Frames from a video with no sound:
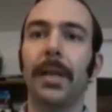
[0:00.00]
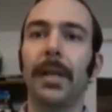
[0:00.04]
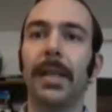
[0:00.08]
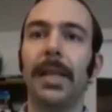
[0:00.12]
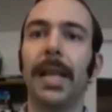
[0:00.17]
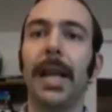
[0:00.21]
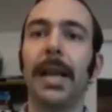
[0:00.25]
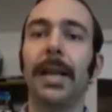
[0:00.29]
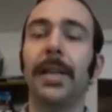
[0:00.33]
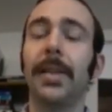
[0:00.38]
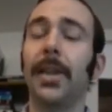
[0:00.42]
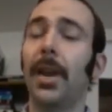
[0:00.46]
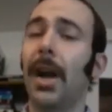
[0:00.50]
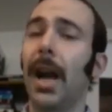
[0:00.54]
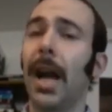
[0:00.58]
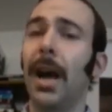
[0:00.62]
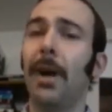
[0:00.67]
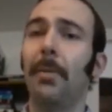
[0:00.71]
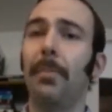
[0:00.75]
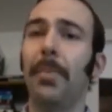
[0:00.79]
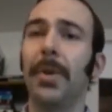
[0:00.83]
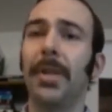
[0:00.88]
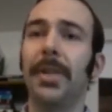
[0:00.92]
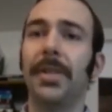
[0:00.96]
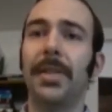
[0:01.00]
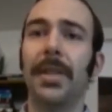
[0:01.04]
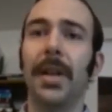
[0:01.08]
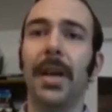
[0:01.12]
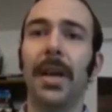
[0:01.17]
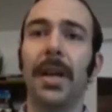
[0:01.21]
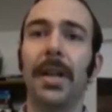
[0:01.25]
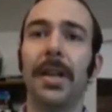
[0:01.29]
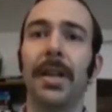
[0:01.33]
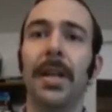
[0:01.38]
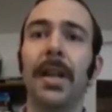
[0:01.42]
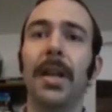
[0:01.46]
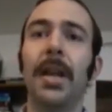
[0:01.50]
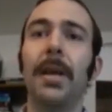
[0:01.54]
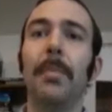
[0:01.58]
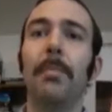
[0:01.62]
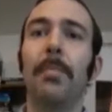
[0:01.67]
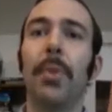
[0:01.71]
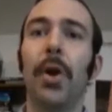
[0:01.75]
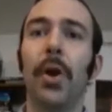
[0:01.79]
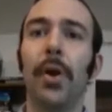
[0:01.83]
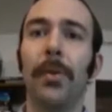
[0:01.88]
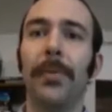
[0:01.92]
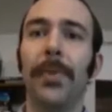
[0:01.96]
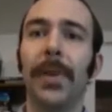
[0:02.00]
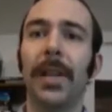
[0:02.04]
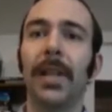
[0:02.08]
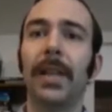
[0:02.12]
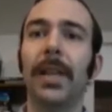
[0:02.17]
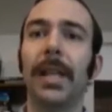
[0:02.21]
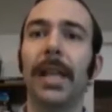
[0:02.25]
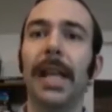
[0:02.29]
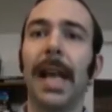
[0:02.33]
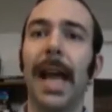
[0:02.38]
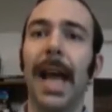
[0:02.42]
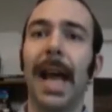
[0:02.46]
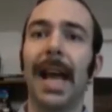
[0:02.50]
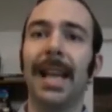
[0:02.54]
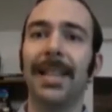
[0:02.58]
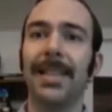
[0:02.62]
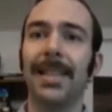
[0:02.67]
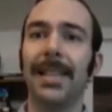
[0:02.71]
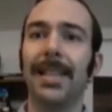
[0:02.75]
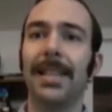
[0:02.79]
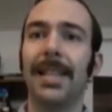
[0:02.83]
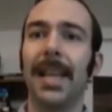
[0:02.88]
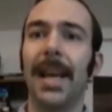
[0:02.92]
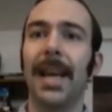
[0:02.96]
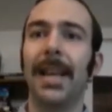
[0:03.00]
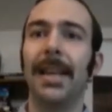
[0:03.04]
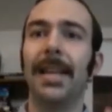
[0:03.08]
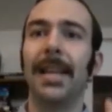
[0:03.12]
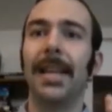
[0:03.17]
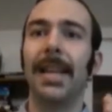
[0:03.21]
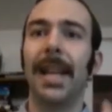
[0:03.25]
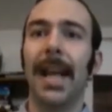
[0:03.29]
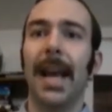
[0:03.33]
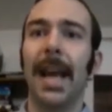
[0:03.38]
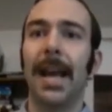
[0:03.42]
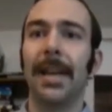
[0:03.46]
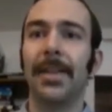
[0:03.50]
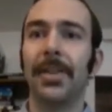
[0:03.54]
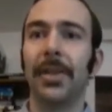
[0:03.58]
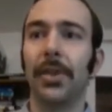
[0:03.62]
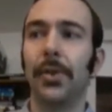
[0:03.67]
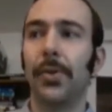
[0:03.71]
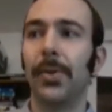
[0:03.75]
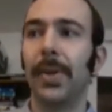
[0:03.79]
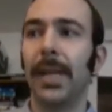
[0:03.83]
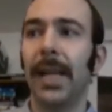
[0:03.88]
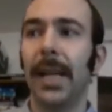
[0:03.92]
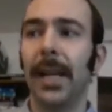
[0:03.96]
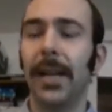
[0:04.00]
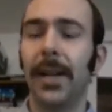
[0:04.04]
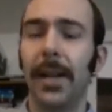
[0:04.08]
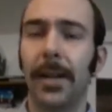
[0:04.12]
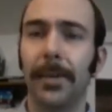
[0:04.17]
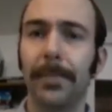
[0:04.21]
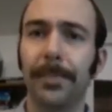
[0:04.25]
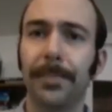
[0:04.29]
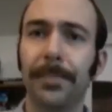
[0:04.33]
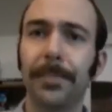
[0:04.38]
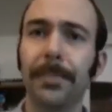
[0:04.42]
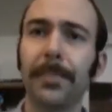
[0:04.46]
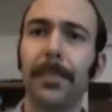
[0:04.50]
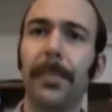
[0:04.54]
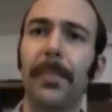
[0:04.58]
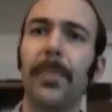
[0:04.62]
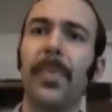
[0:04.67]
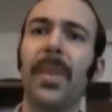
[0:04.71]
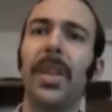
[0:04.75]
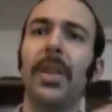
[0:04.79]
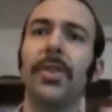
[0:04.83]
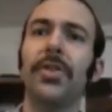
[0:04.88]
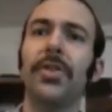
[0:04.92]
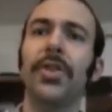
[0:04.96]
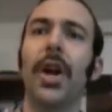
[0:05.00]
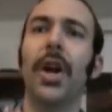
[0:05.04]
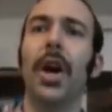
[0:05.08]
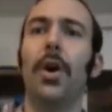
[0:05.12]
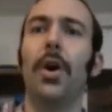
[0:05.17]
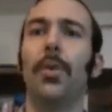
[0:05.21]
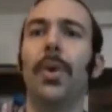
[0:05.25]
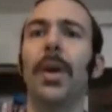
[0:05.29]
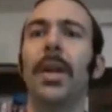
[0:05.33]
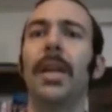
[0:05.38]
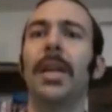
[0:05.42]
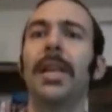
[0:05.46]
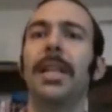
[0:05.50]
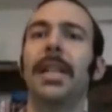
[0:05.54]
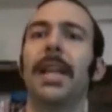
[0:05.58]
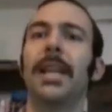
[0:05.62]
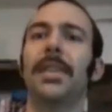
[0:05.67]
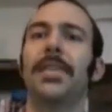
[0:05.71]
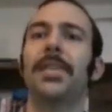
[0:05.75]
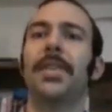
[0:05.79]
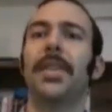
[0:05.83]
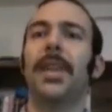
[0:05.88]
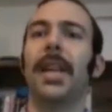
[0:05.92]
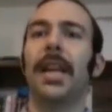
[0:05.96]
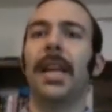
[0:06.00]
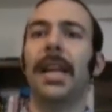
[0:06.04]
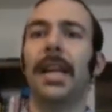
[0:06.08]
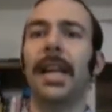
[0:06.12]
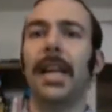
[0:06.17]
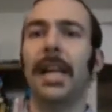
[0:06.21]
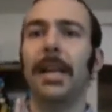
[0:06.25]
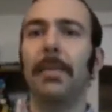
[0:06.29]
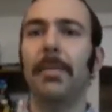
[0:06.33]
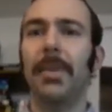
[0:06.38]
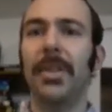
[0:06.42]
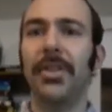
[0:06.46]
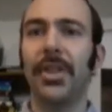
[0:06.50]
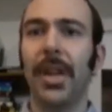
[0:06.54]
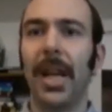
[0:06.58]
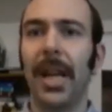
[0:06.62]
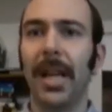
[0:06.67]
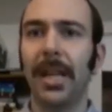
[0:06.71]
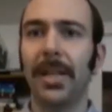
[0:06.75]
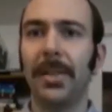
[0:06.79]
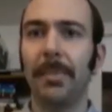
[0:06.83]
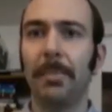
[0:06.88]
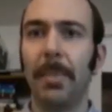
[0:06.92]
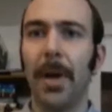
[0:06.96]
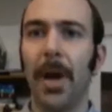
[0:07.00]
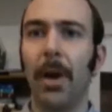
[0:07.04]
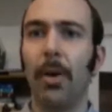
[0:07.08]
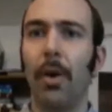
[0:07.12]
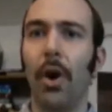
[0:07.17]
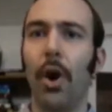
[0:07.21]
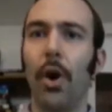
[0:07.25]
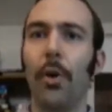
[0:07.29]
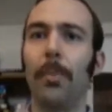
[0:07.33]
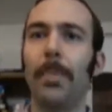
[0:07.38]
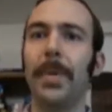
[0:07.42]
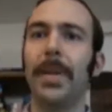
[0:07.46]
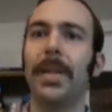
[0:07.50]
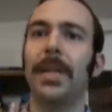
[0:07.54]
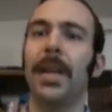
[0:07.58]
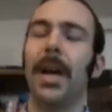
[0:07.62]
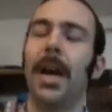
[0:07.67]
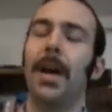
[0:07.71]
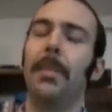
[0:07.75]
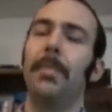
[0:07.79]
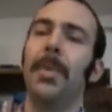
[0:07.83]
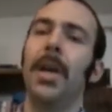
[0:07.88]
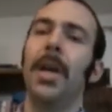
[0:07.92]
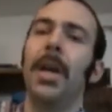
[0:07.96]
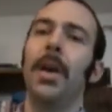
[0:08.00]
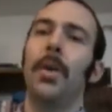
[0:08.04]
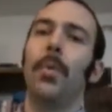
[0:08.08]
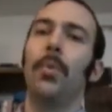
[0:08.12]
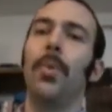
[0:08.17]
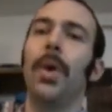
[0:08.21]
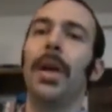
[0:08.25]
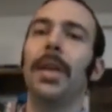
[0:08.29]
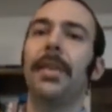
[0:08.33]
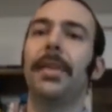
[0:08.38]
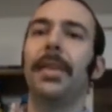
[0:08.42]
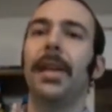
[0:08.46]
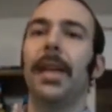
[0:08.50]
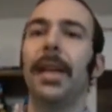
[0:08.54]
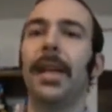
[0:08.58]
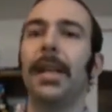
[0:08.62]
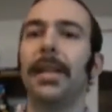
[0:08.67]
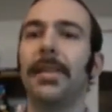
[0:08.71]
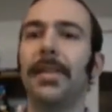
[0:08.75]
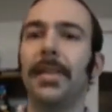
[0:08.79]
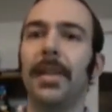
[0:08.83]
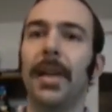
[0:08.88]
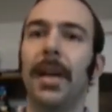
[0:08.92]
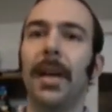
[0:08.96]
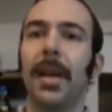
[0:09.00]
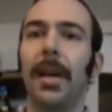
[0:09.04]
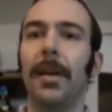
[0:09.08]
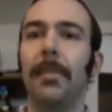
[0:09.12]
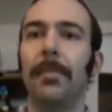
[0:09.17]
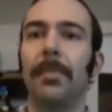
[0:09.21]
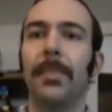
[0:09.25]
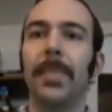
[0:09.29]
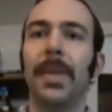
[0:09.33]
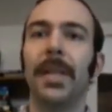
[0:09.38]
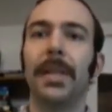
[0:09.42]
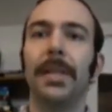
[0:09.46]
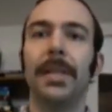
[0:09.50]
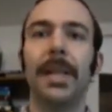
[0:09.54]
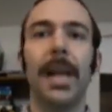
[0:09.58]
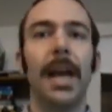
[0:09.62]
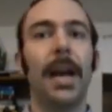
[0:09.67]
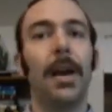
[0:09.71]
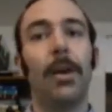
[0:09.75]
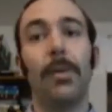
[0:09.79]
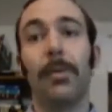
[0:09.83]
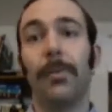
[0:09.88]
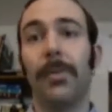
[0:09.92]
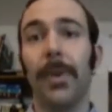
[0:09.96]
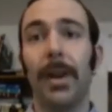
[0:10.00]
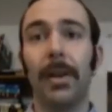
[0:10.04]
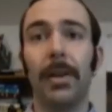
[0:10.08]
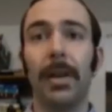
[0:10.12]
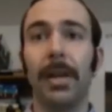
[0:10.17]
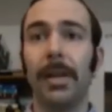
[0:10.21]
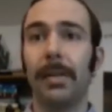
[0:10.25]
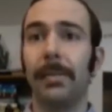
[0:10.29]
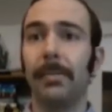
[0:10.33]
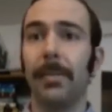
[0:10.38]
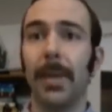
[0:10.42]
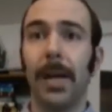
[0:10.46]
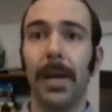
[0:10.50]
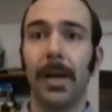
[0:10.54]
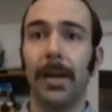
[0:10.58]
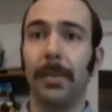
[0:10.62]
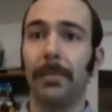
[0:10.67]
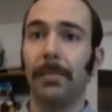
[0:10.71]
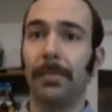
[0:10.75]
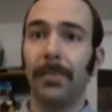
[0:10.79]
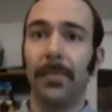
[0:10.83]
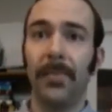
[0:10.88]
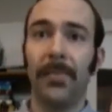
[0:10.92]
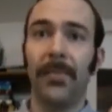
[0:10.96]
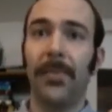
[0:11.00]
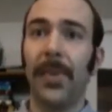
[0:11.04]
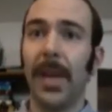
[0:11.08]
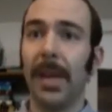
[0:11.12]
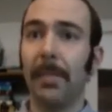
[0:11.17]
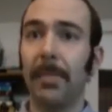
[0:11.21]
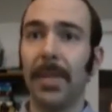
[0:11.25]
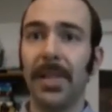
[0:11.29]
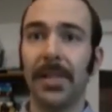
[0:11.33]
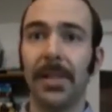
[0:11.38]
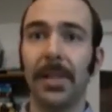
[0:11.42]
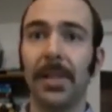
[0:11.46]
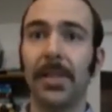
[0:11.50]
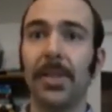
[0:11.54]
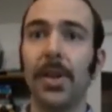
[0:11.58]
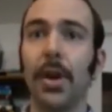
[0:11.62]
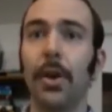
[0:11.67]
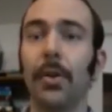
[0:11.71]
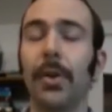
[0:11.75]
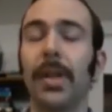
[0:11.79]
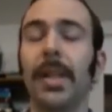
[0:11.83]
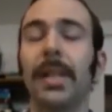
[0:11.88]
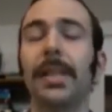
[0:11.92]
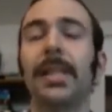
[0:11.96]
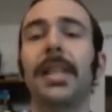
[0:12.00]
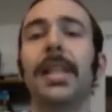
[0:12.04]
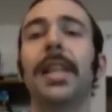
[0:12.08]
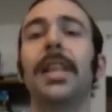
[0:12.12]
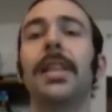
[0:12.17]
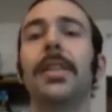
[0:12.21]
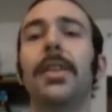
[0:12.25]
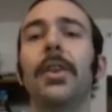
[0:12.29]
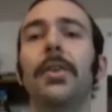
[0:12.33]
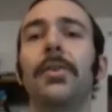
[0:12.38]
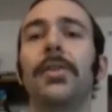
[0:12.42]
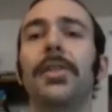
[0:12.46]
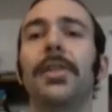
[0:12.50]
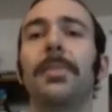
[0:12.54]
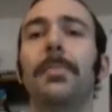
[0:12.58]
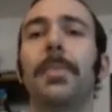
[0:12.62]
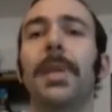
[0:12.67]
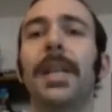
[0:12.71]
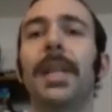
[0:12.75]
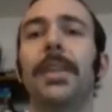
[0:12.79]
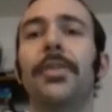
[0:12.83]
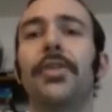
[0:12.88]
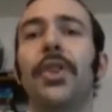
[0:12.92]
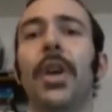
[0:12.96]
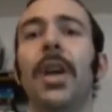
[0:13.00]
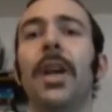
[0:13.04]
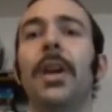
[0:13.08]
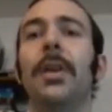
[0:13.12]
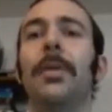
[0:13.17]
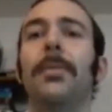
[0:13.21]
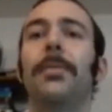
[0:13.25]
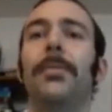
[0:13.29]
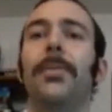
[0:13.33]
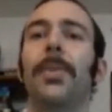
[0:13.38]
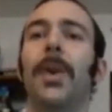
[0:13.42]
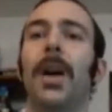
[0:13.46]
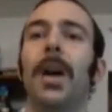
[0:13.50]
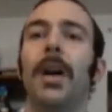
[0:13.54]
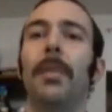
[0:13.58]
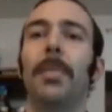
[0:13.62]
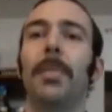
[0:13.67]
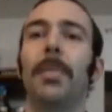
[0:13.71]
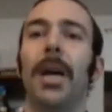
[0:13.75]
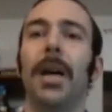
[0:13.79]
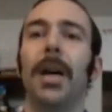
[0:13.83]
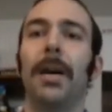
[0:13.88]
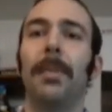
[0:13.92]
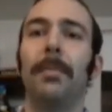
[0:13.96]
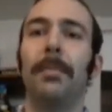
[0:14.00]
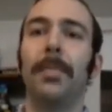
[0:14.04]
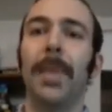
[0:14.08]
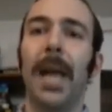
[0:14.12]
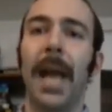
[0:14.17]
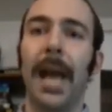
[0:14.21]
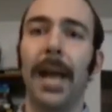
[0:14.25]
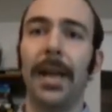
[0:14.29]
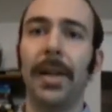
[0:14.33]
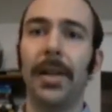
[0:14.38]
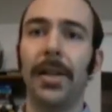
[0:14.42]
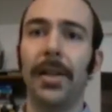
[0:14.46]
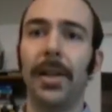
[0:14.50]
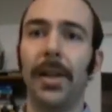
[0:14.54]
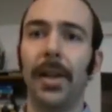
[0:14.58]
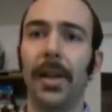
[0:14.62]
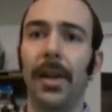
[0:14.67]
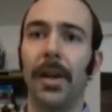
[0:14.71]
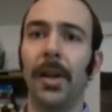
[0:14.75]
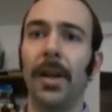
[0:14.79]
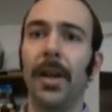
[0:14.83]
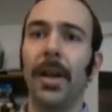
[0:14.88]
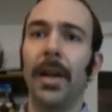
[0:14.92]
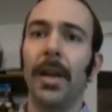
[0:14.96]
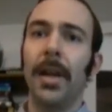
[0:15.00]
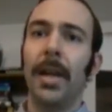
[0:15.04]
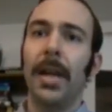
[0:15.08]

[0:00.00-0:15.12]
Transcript: getting their output done perfectly as intended as a creator. So yesterday, Image Expo opened up with its um, now very um, famously noted keynote speech from um, editor